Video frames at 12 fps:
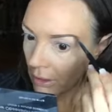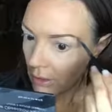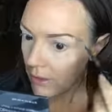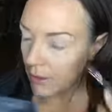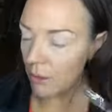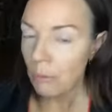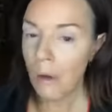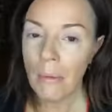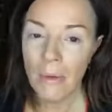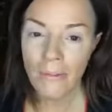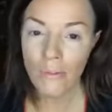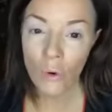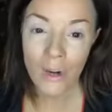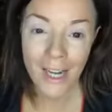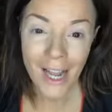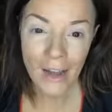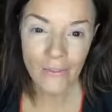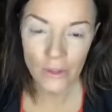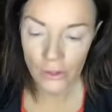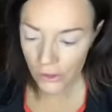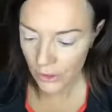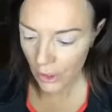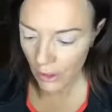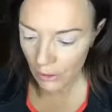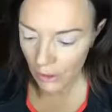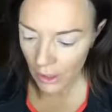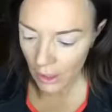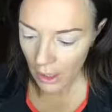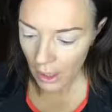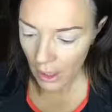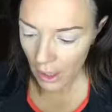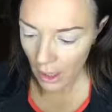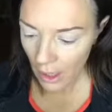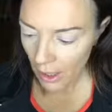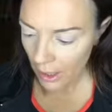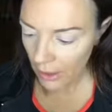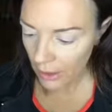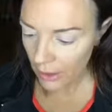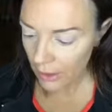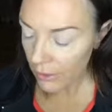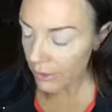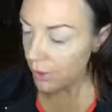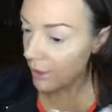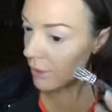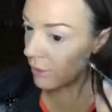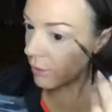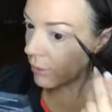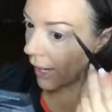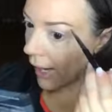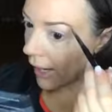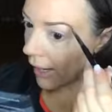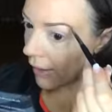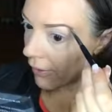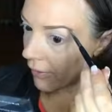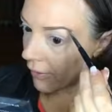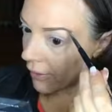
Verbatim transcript: So probably four and a half years ago, I used to have